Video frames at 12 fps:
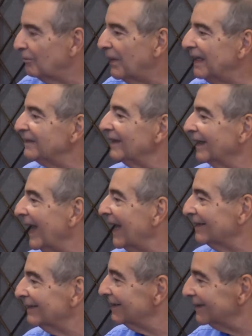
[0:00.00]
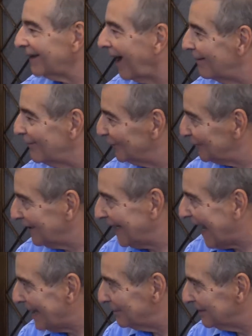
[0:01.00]
Again, this almost could
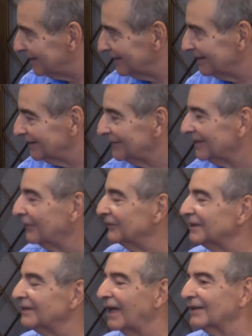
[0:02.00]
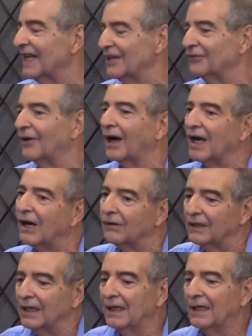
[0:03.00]
happen. This stuff is not that far
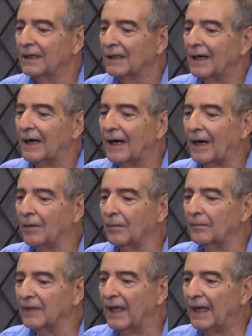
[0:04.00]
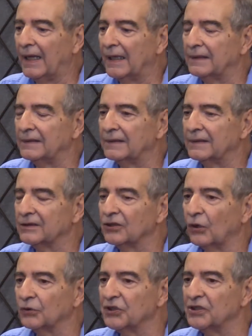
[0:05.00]
out. And
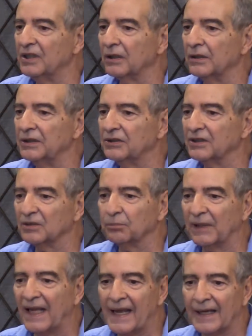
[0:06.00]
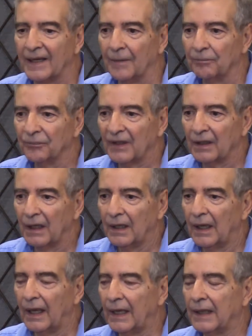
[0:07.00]
so she's unleashed this plague.
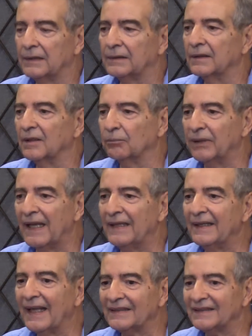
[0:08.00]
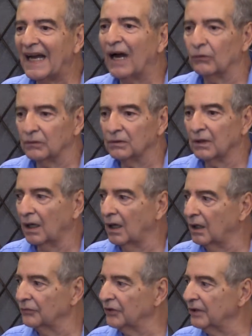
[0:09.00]
And the plague gets out
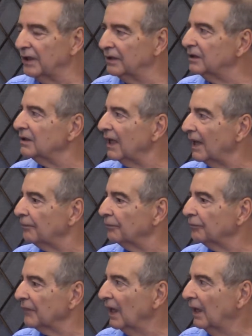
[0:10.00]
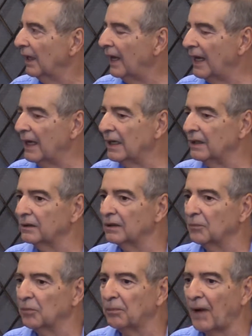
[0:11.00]
on the internet. And
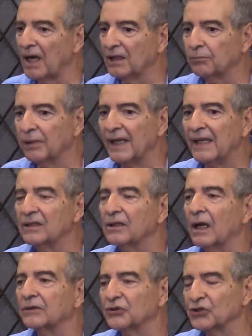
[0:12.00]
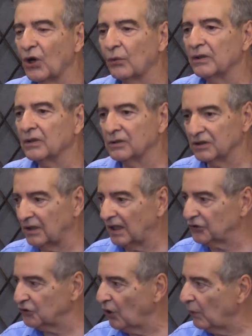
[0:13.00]
the bubonic plague
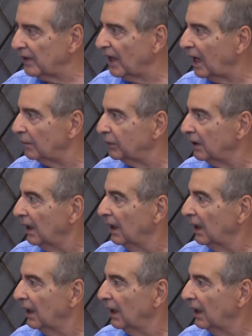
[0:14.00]
starts showing up.